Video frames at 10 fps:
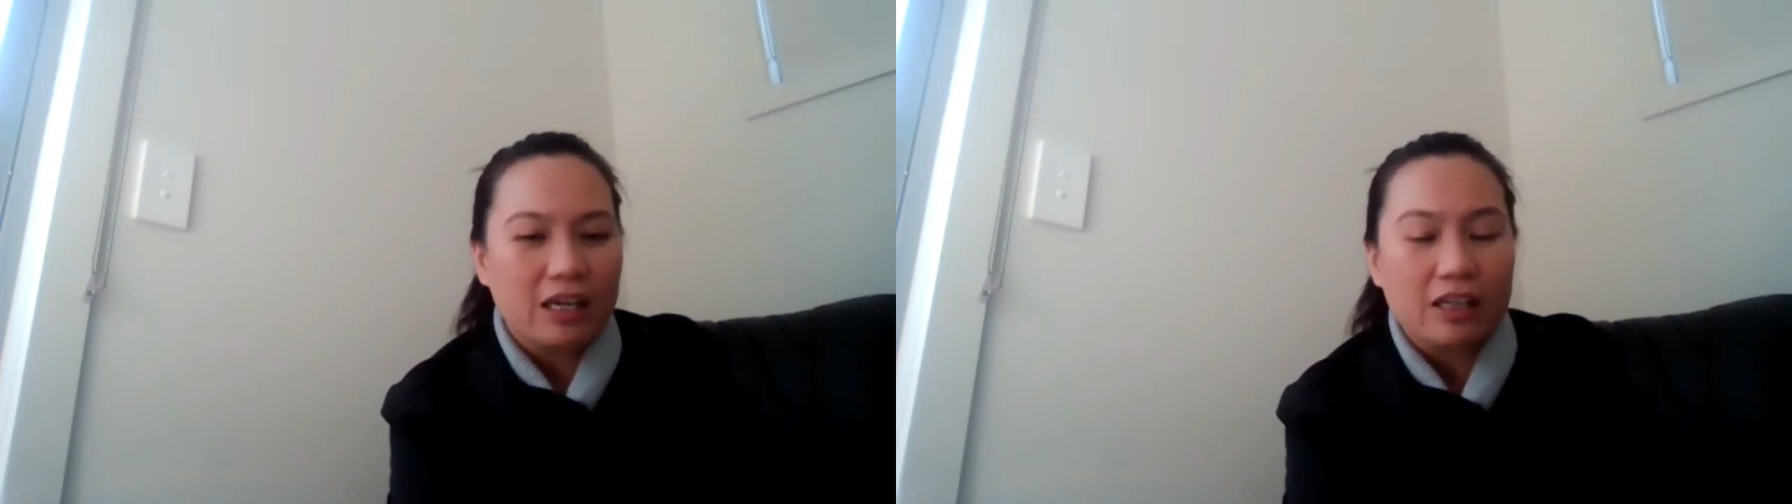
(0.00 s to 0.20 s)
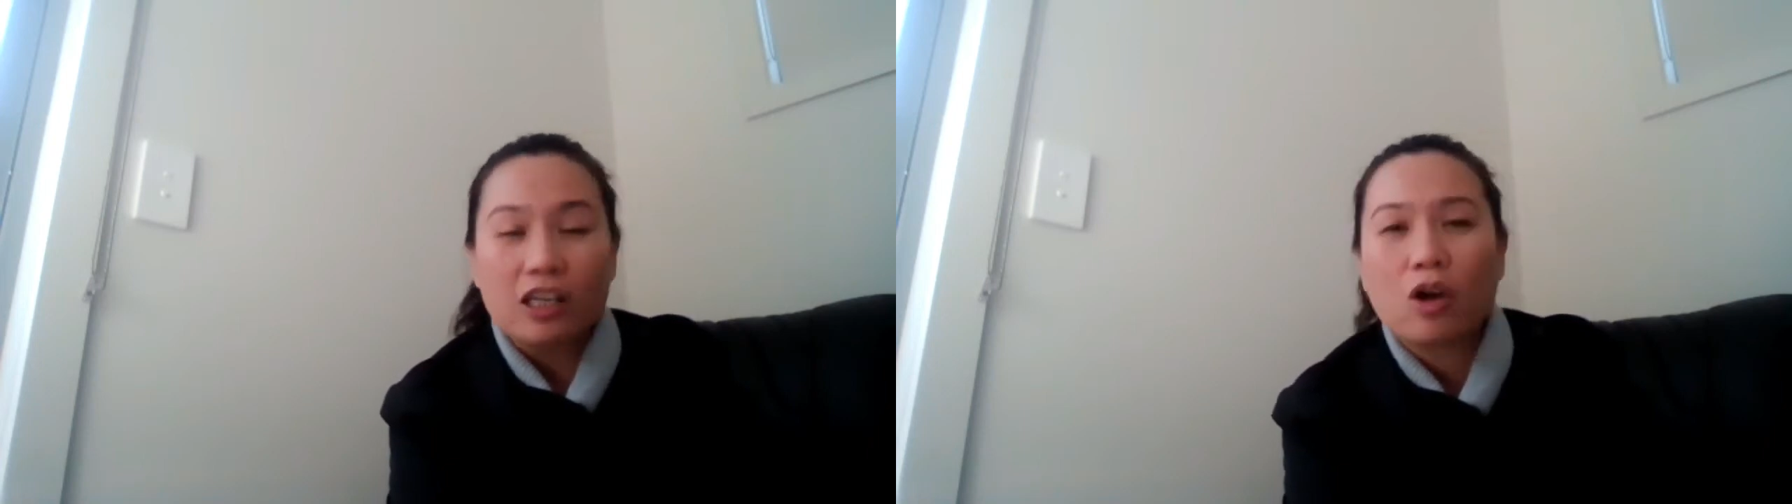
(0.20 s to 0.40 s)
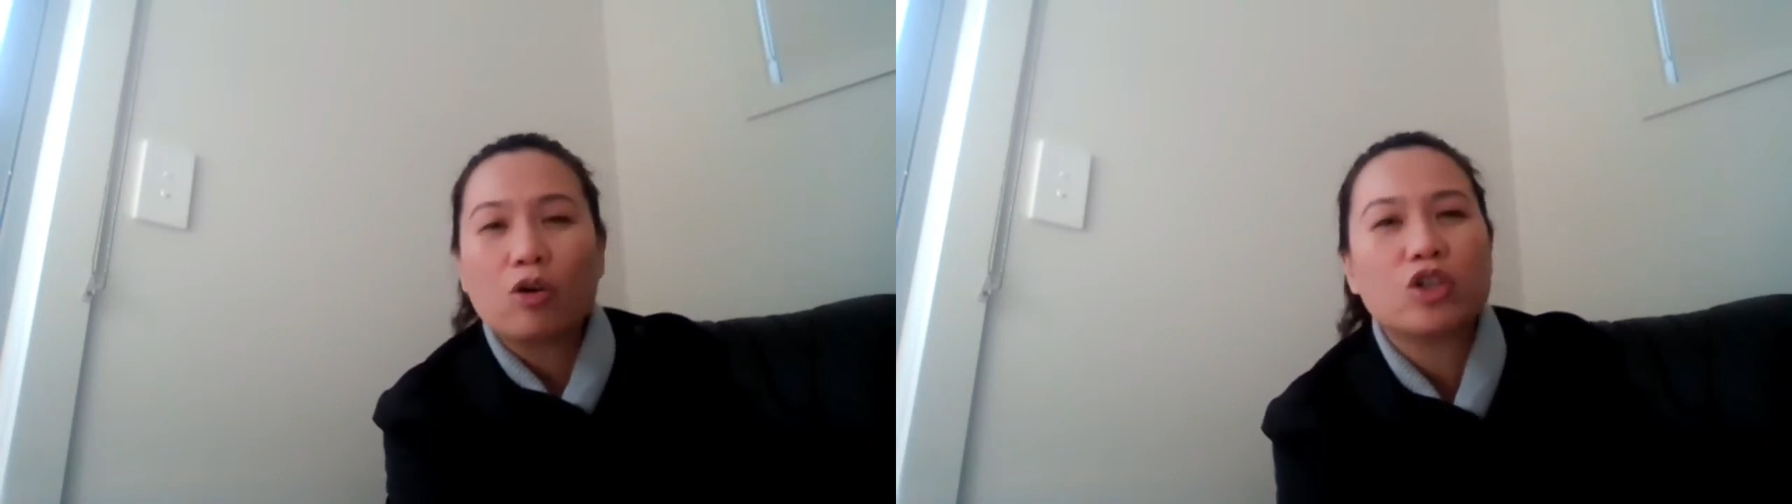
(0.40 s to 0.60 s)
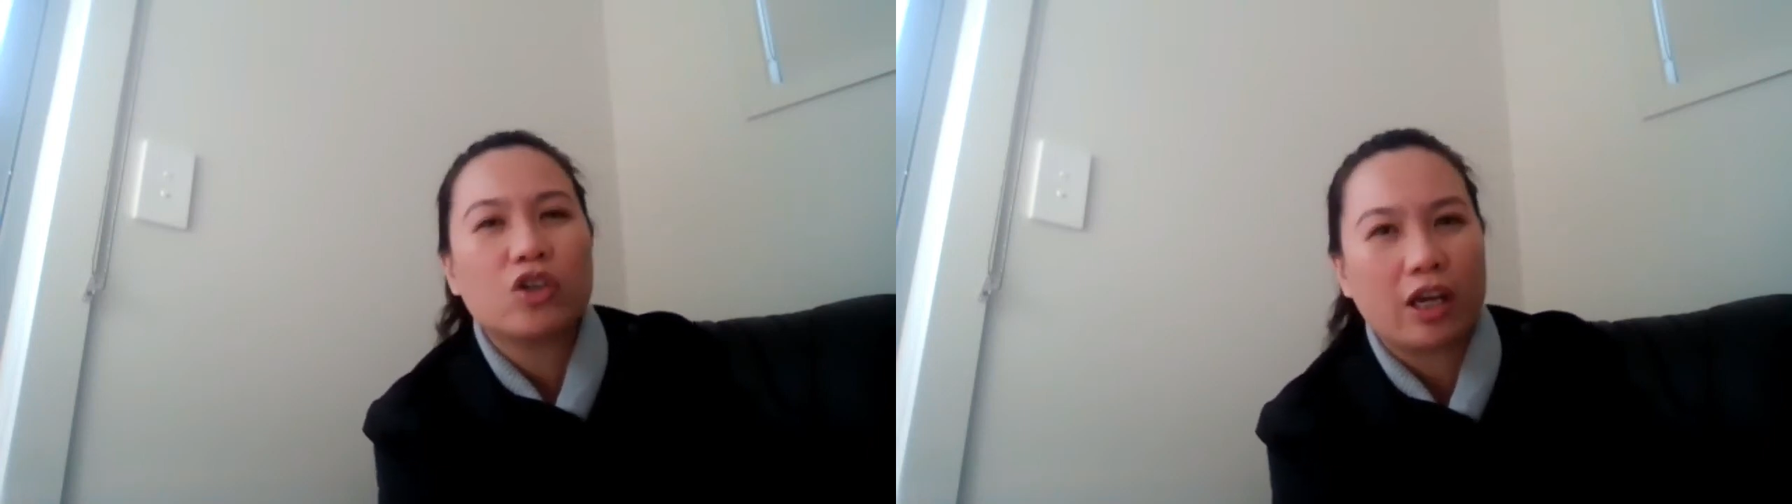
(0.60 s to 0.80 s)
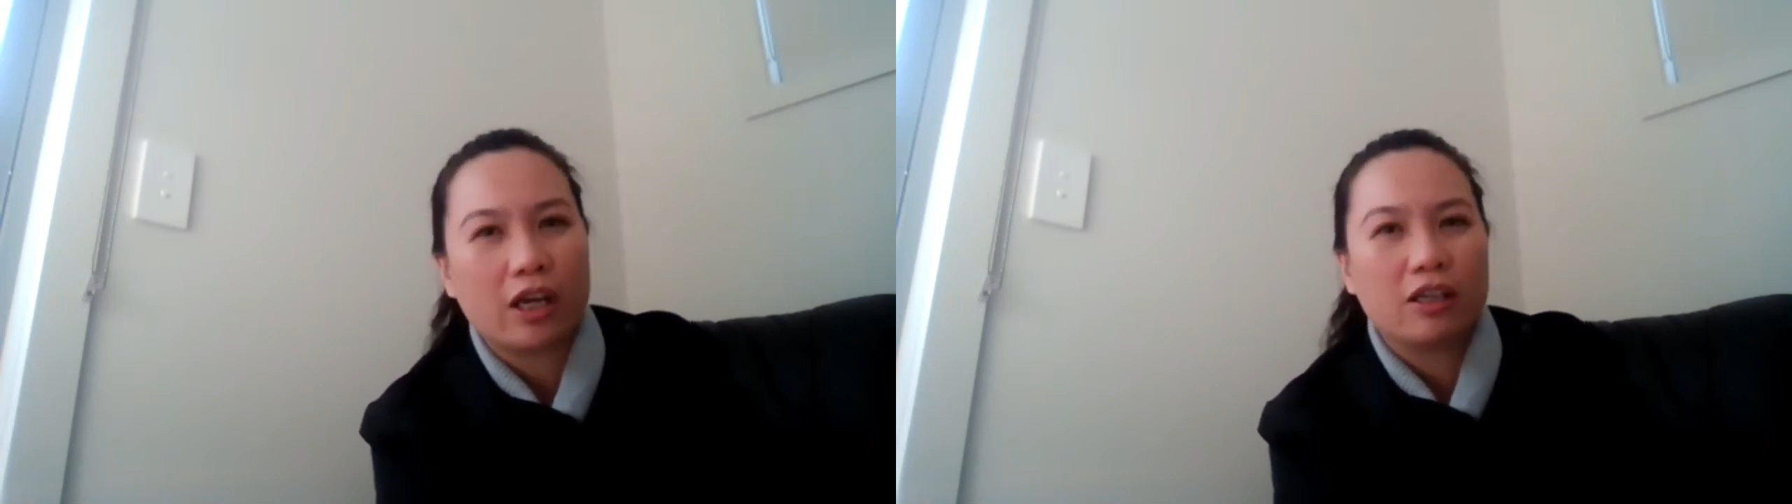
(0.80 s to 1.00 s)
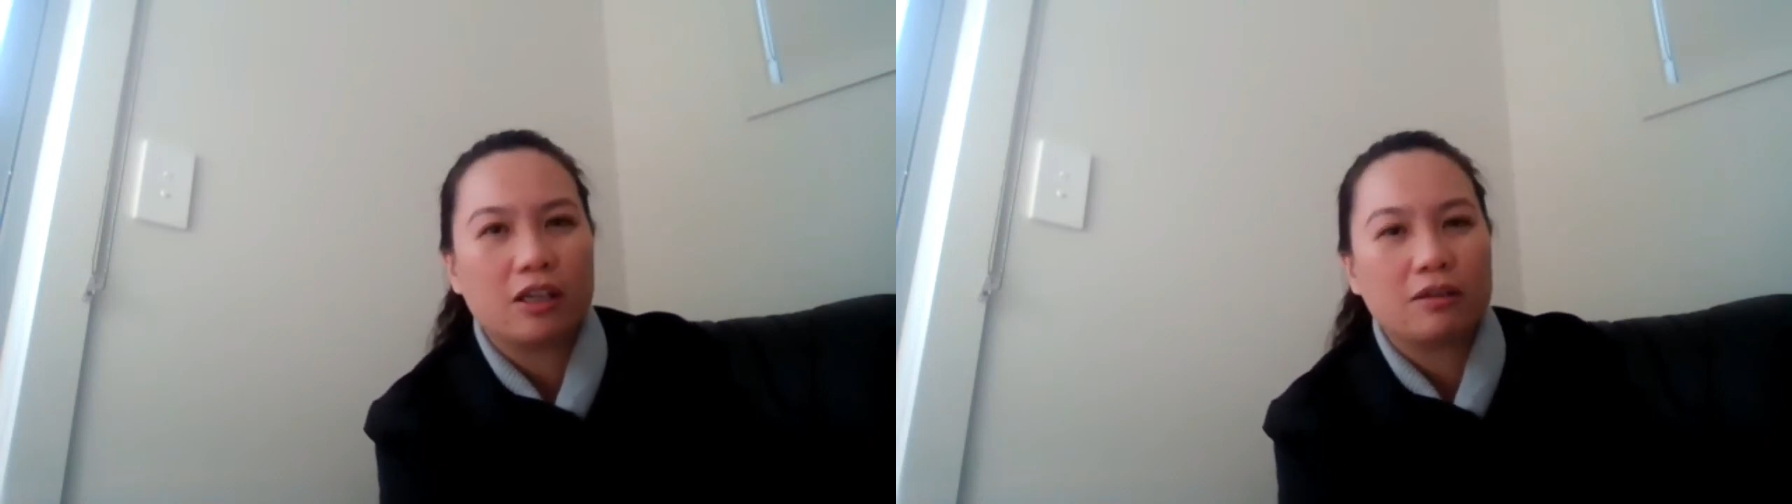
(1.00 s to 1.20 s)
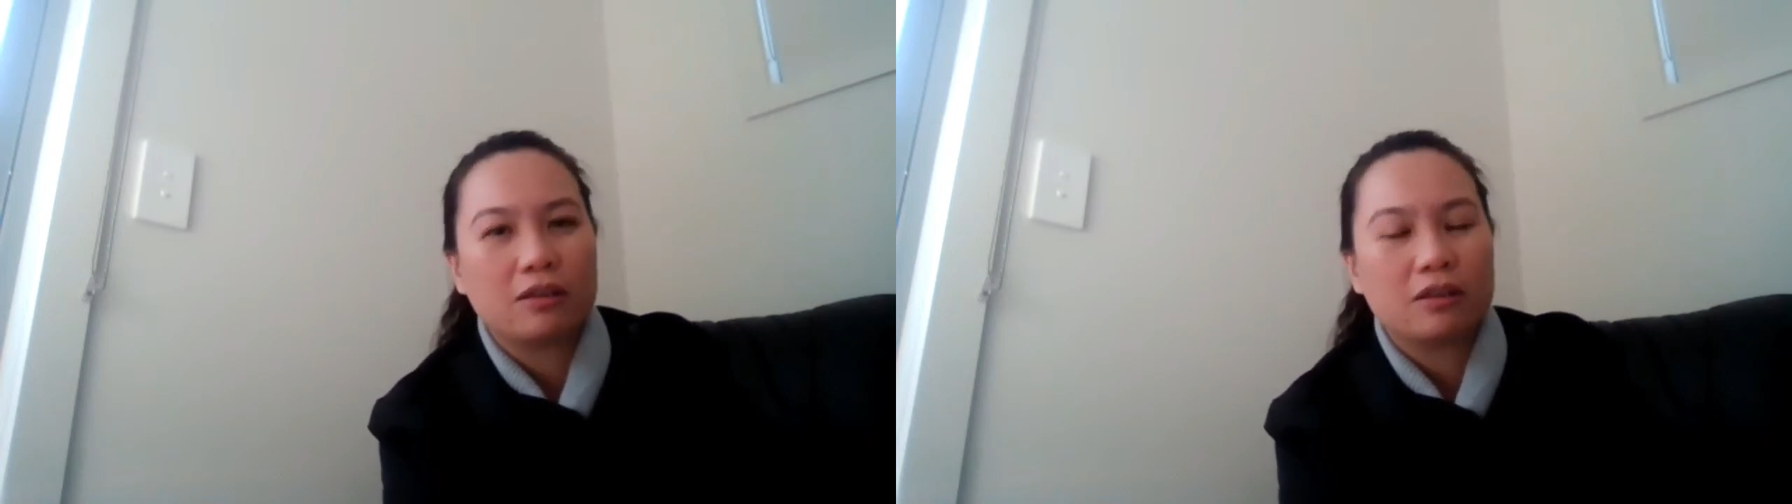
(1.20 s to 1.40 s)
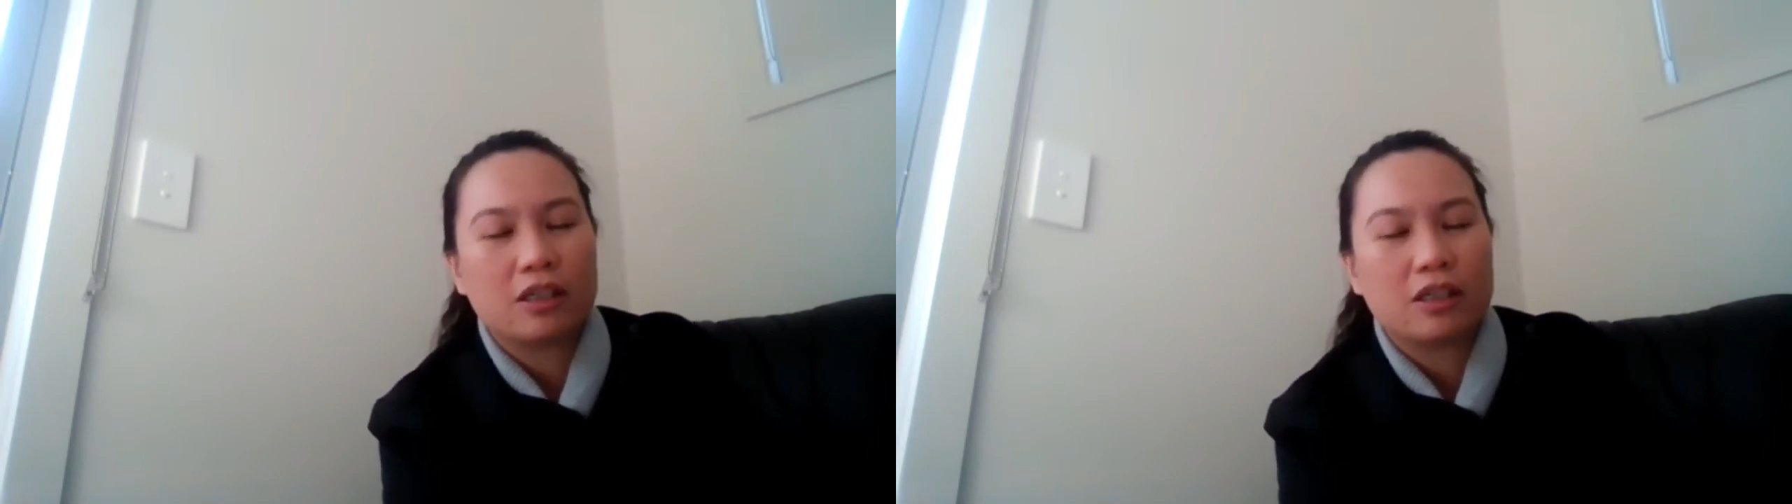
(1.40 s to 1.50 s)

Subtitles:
negotiation